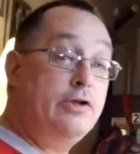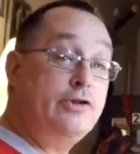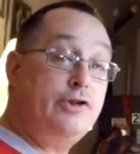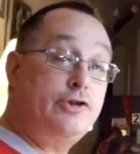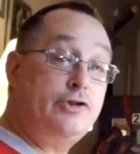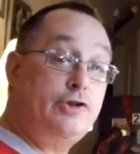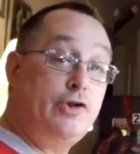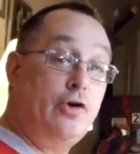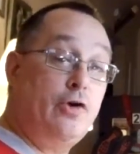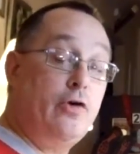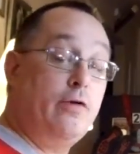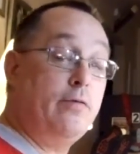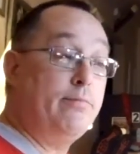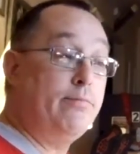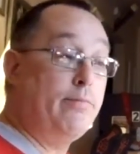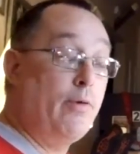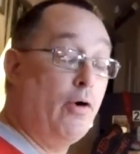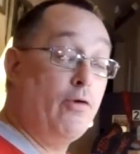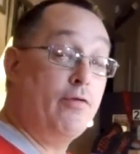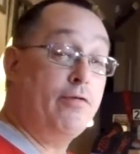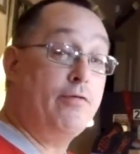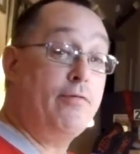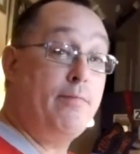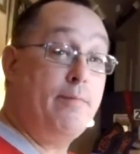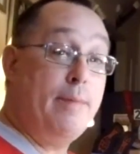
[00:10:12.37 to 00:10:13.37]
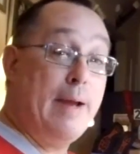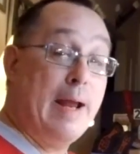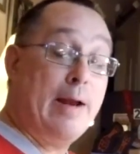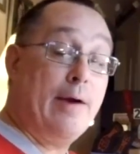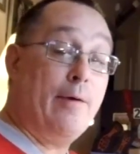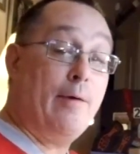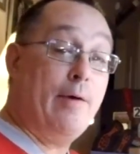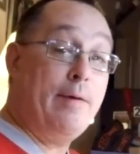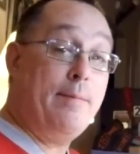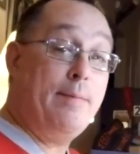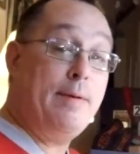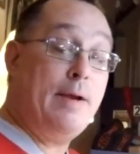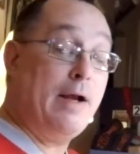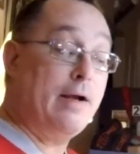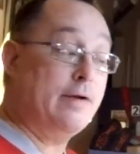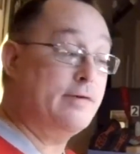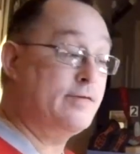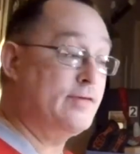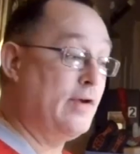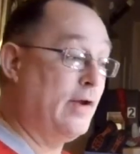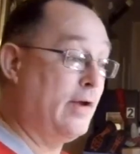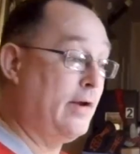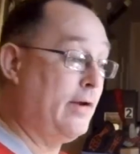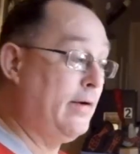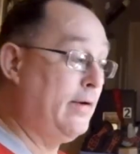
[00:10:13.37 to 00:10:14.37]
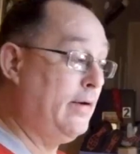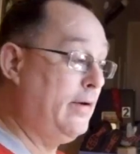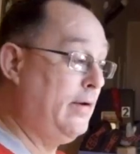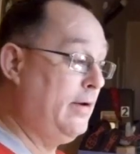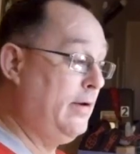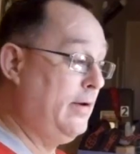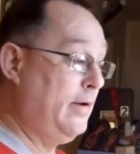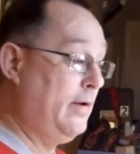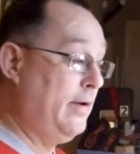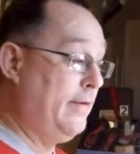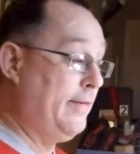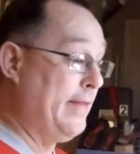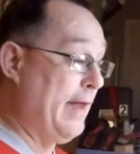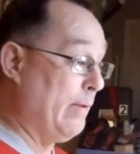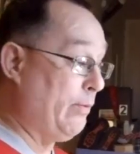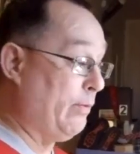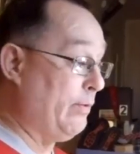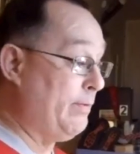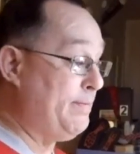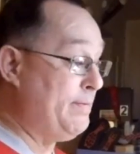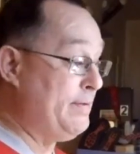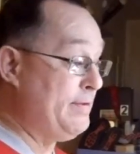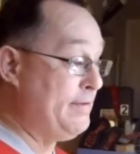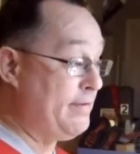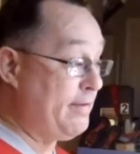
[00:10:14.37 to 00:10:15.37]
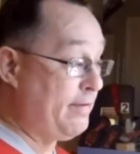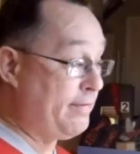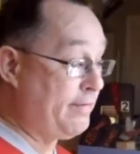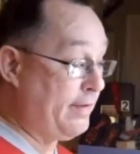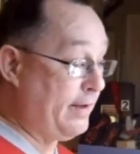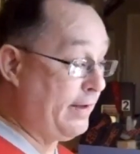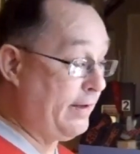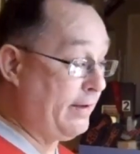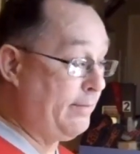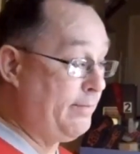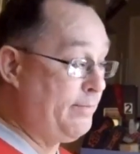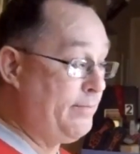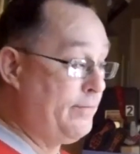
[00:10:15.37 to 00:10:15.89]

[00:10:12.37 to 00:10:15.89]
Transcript: to turn both battery packs on. That would be the thing.